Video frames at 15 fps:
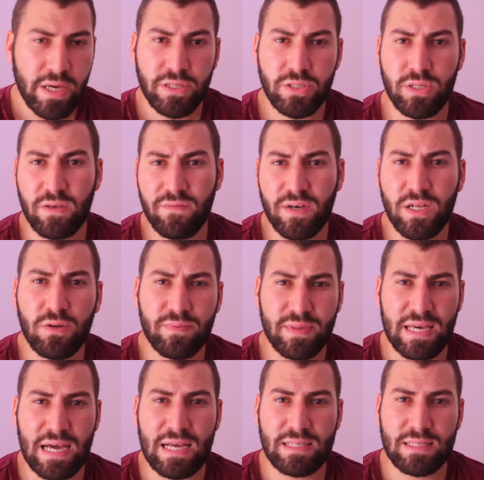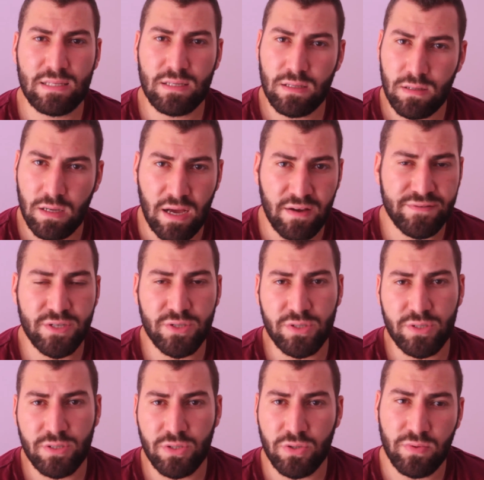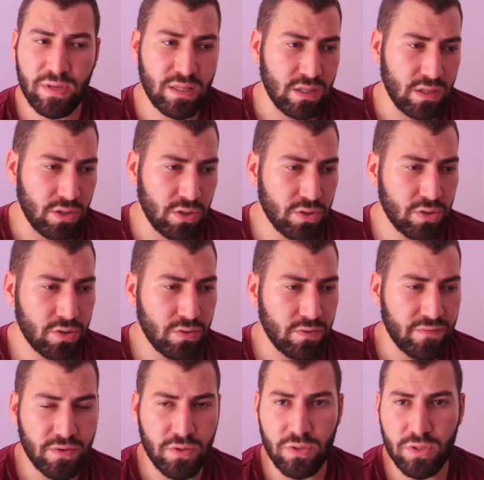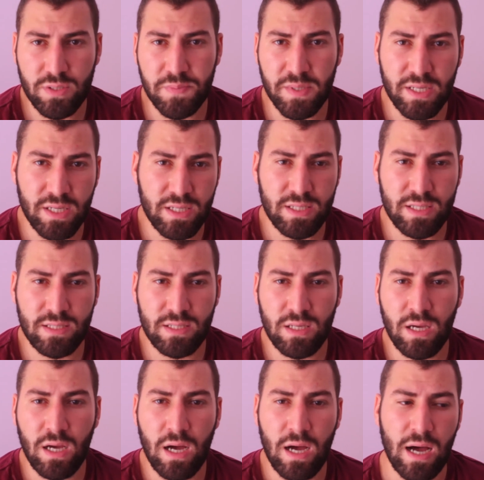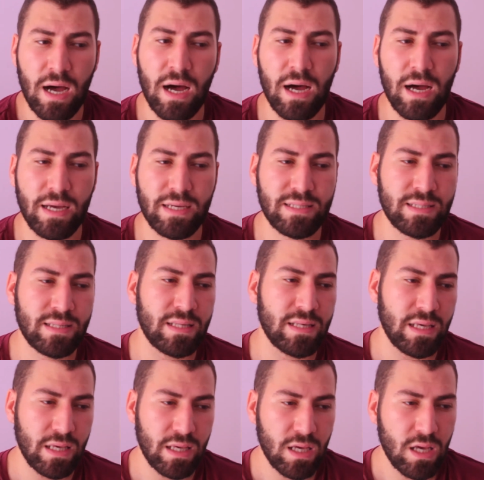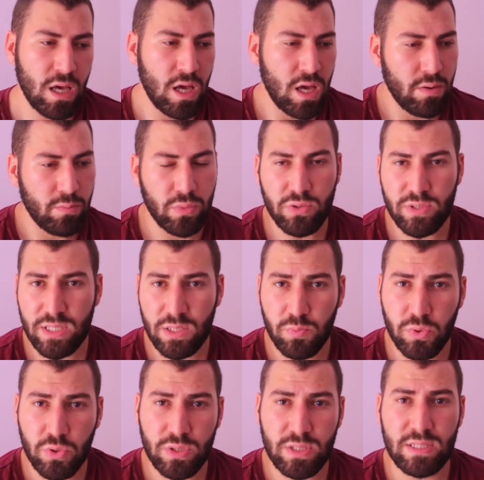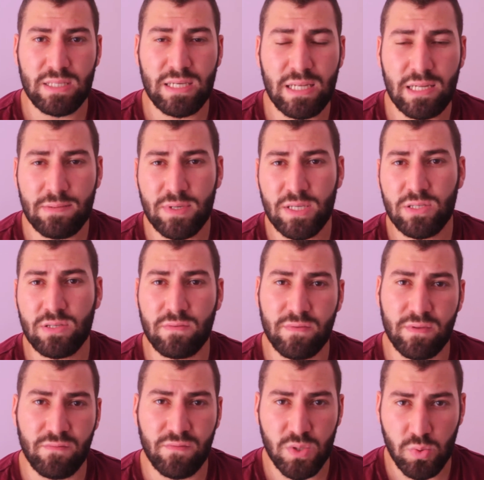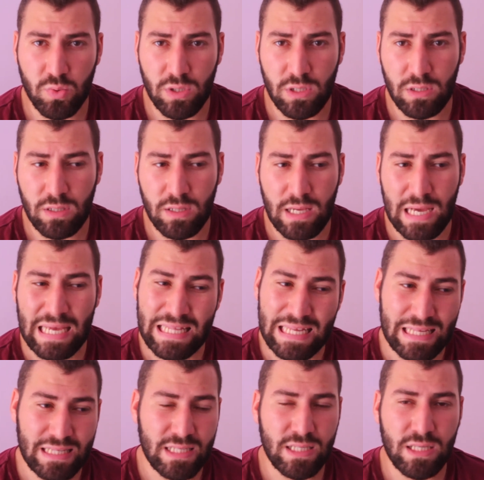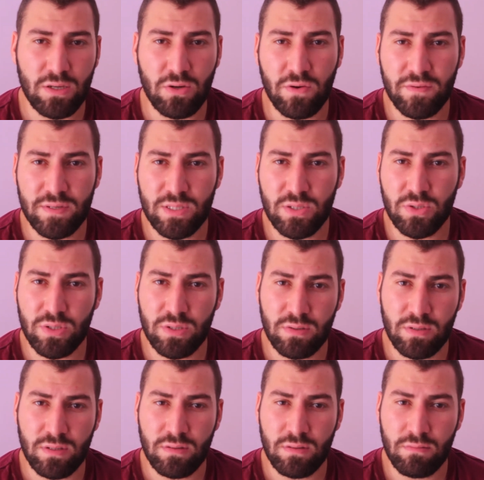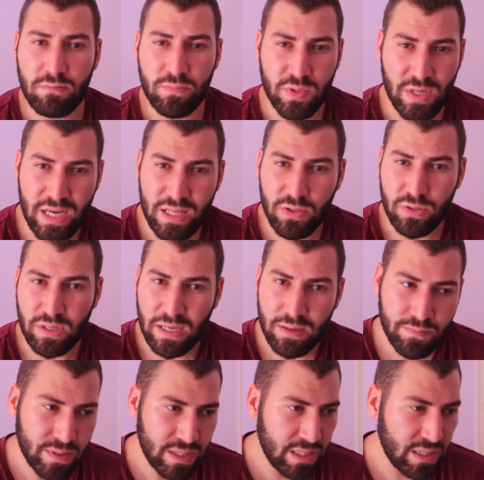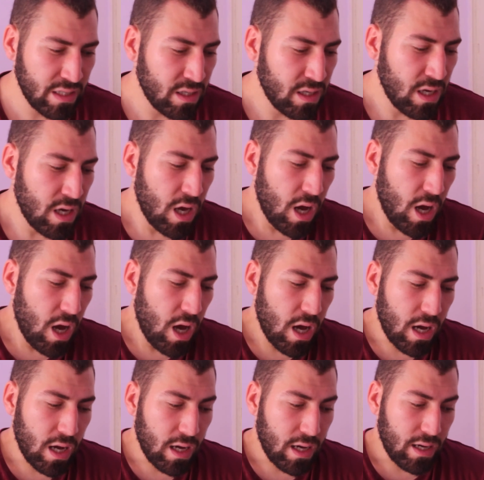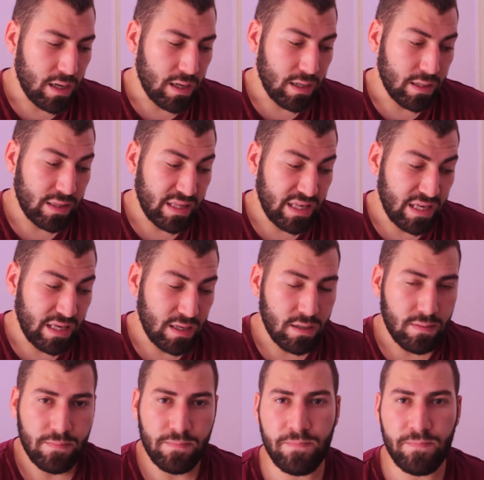to develop that after doing the logo, of course, because it's the most important element of the visual identity of a certain brand or company. The